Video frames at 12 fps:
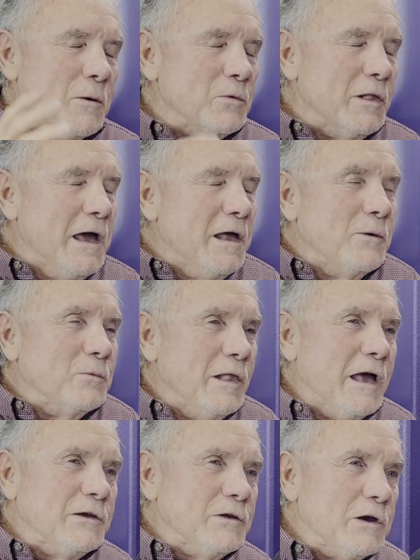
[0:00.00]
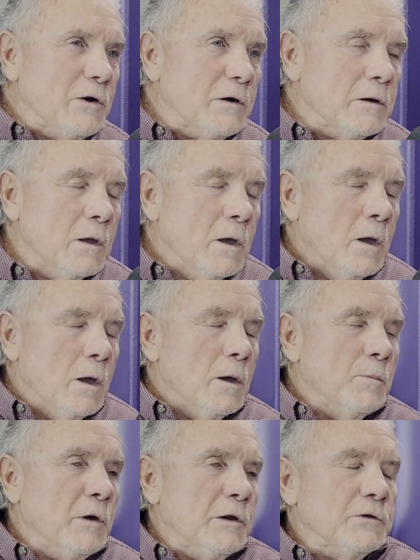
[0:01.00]
I'm glad to hear it.
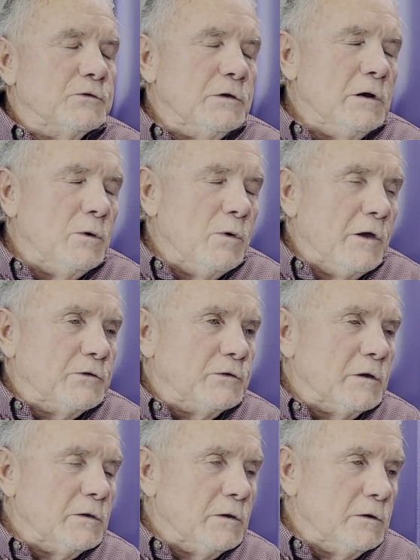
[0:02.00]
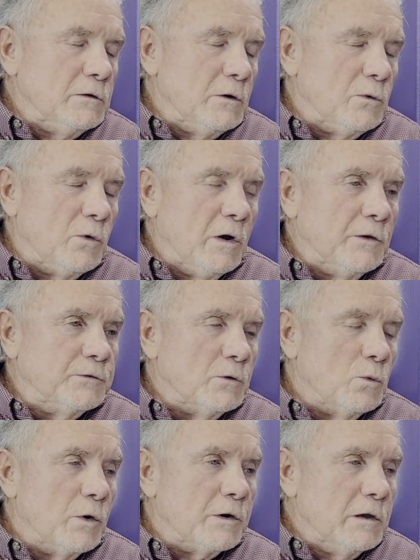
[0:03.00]
But it's interesting that, we're out
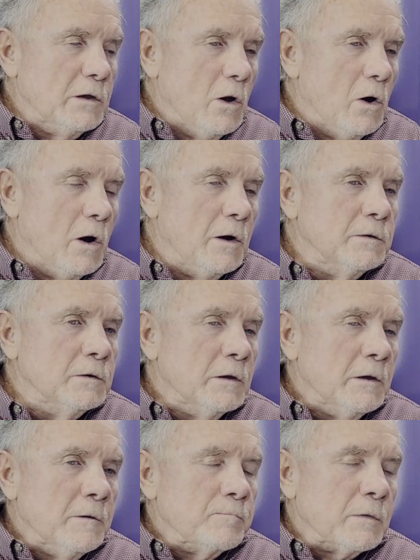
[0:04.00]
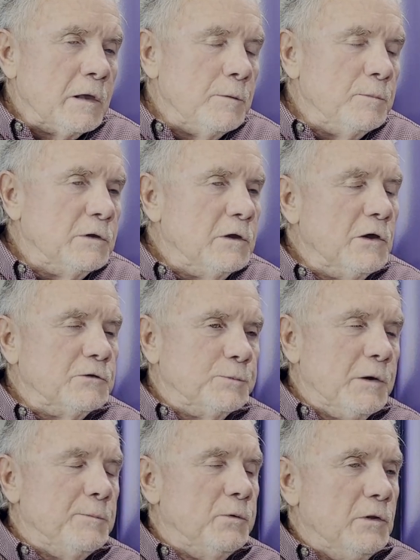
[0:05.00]
there working hard. And because
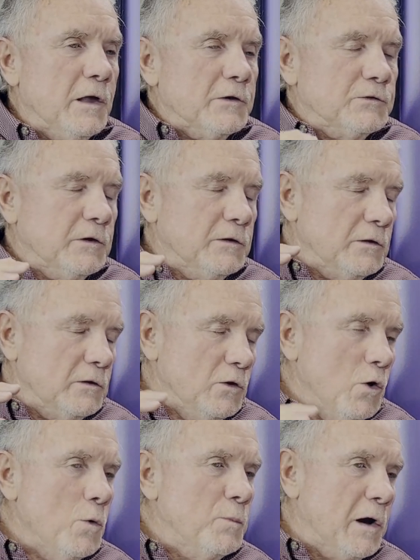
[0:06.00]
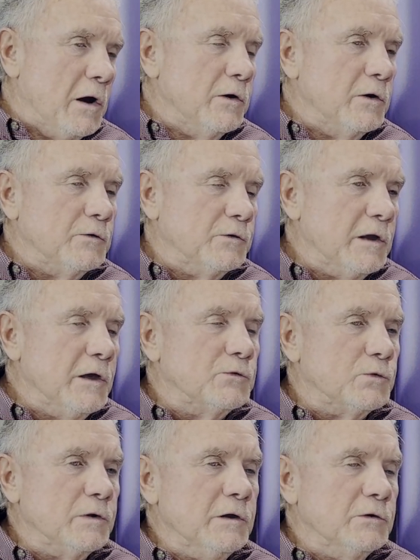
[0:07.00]
people, like I said, the low barrier to
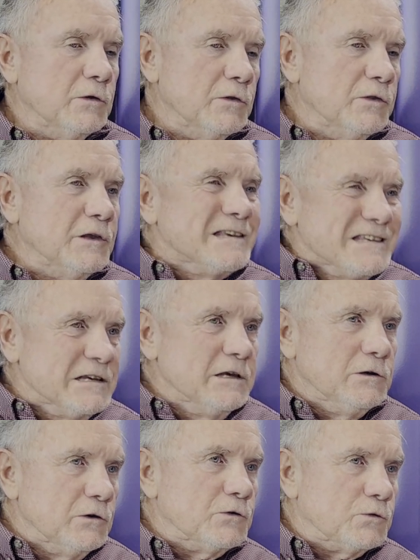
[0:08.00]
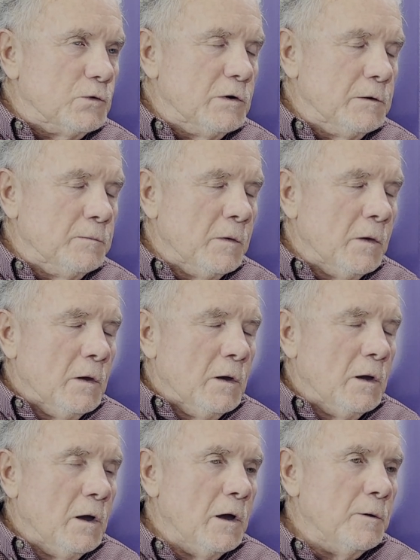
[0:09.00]
entry into this industry,
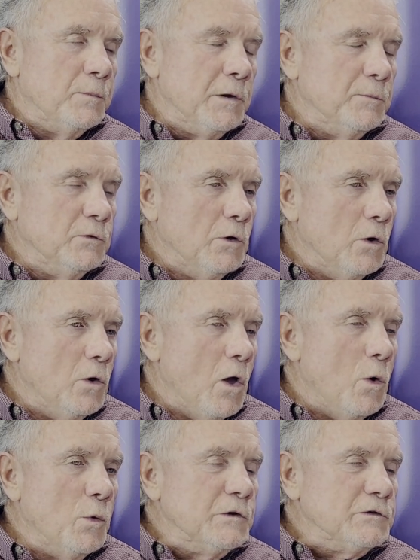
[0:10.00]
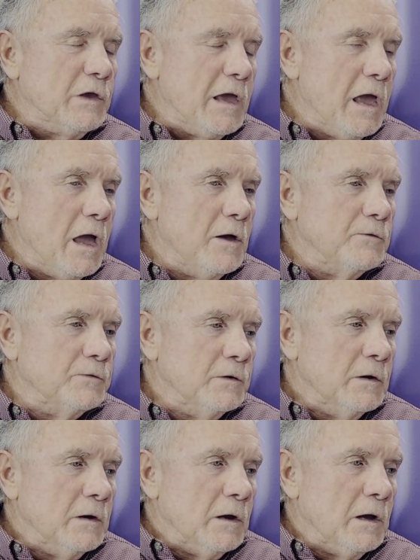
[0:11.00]
people don't always have
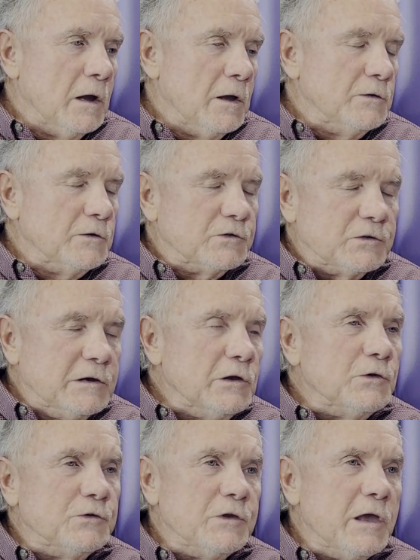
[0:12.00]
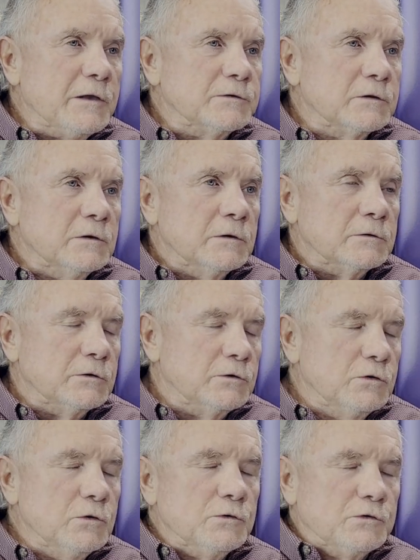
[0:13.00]
the skill set to
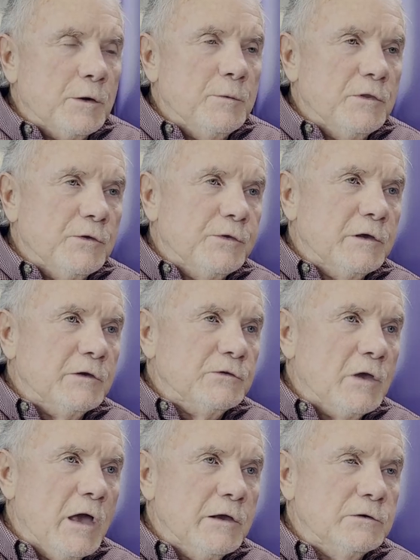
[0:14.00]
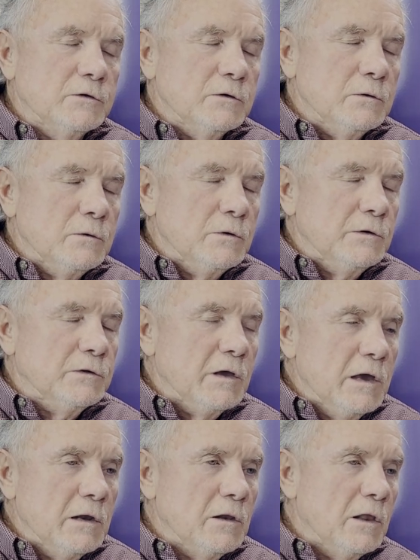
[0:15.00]
do some of the things I do and to
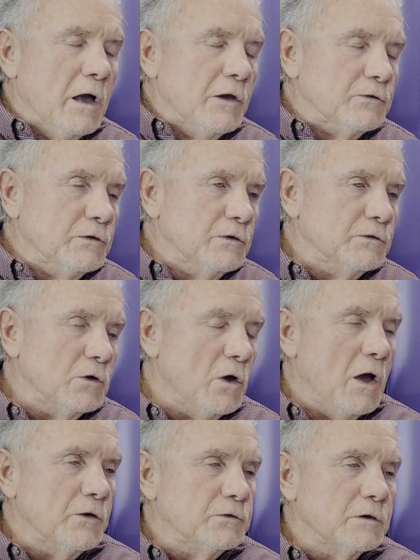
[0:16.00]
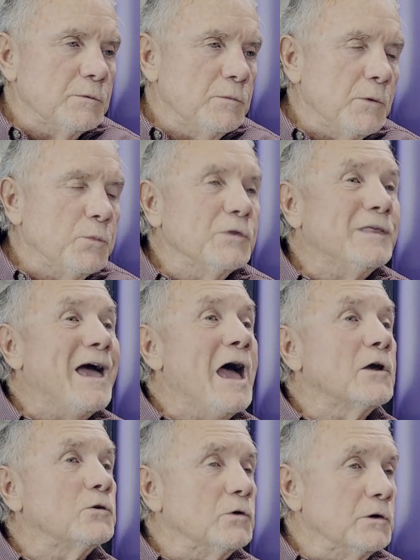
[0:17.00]
analyze these costs and come up with
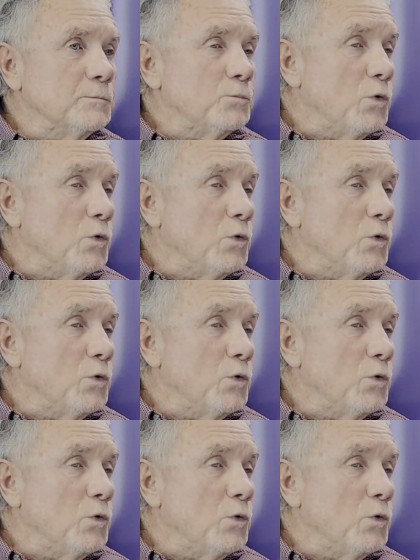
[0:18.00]
accurate